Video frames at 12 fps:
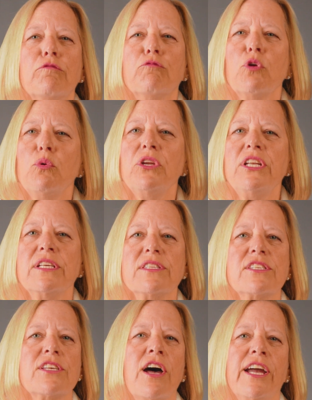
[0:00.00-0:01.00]
rooted in
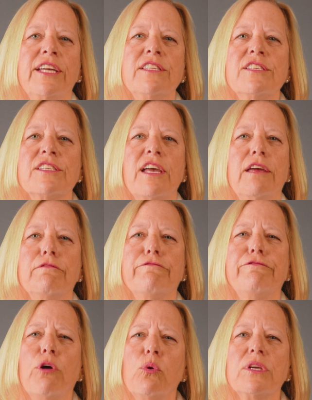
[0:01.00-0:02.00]
science and
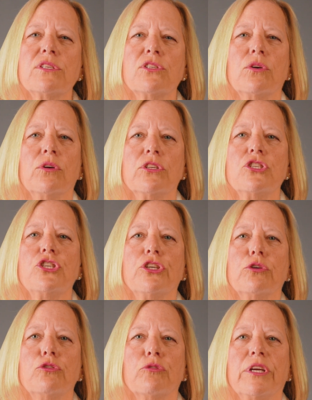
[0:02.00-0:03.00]
focused on
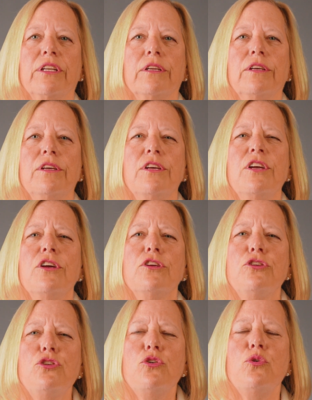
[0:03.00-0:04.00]
children.
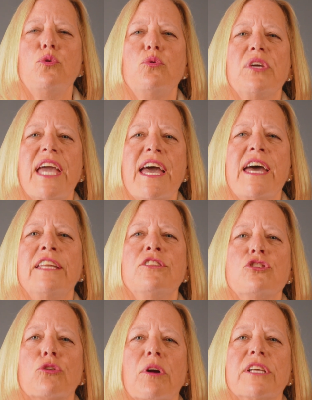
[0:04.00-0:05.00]
You
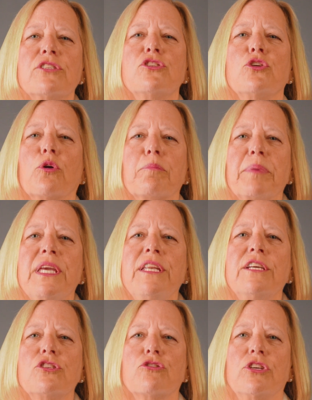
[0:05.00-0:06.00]
can trust your
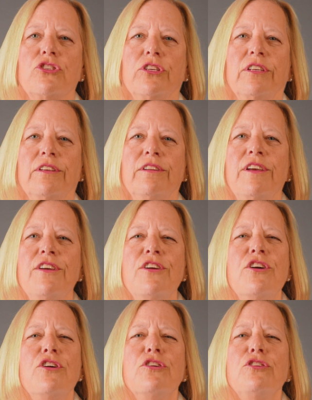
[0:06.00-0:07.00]
pediatrician.
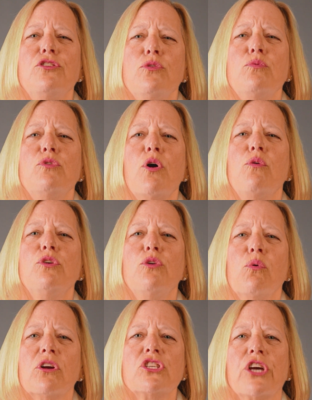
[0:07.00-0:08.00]
You know
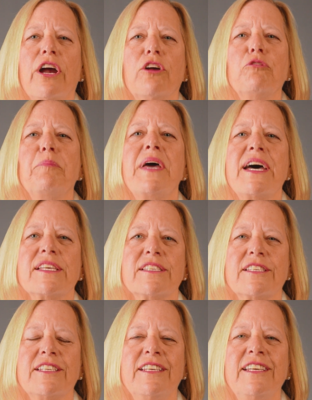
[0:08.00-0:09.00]
your child
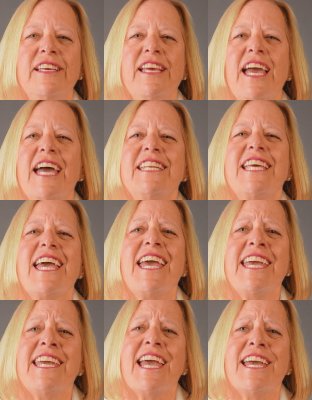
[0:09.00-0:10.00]
best, and
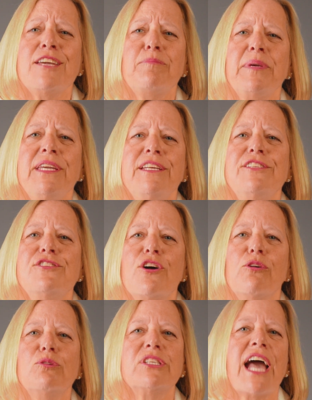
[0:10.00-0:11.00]
A A P
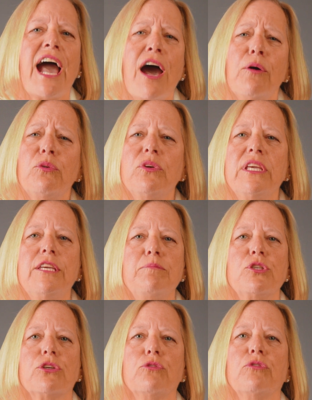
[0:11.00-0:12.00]
knows how to
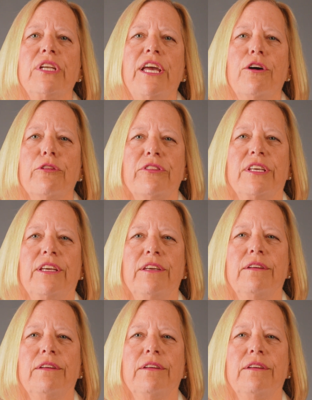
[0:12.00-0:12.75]
keep children healthy.